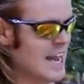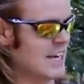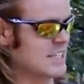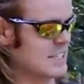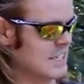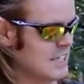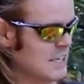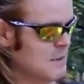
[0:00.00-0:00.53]

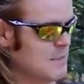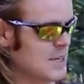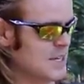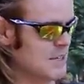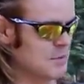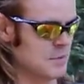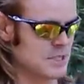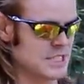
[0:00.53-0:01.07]
actually
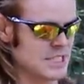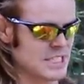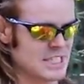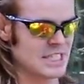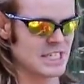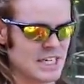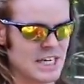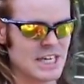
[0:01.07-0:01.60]
committed, which is
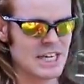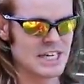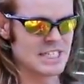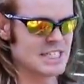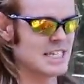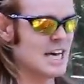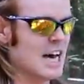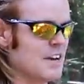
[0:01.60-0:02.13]
that
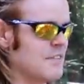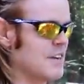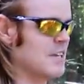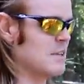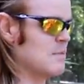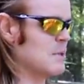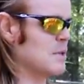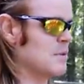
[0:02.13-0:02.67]
it's not
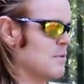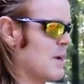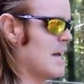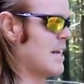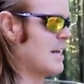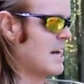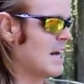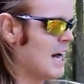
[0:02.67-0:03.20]
available in
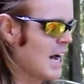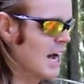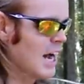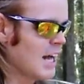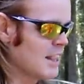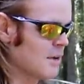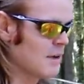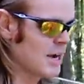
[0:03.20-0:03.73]
red, I
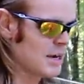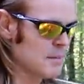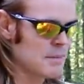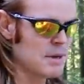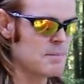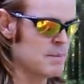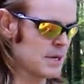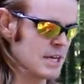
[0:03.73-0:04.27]
highly
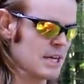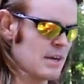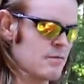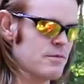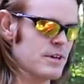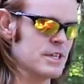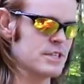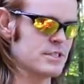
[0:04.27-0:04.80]
recommend picking a
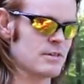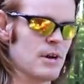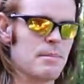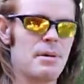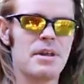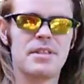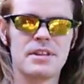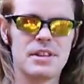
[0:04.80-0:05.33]
Finisher
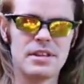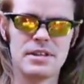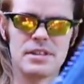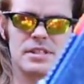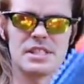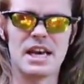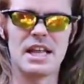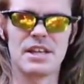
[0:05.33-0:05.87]
up. I think that they're
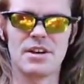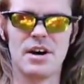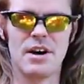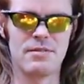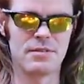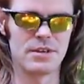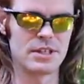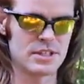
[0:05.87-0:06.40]
a solid
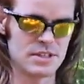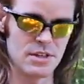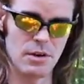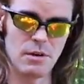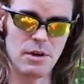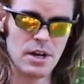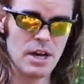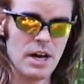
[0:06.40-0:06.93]
offering.
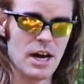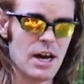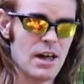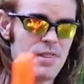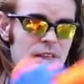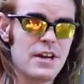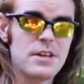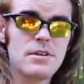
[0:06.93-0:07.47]
So
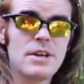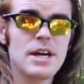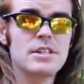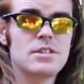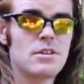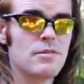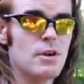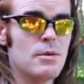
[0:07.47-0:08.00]
uh, thank you
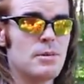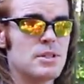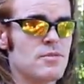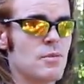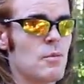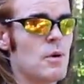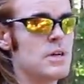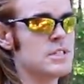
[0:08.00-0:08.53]
guys so very much
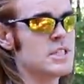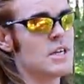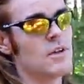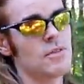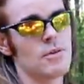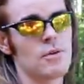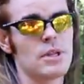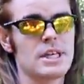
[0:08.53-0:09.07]
for watching.
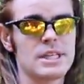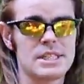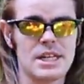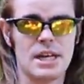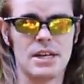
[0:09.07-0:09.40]
I'll throw links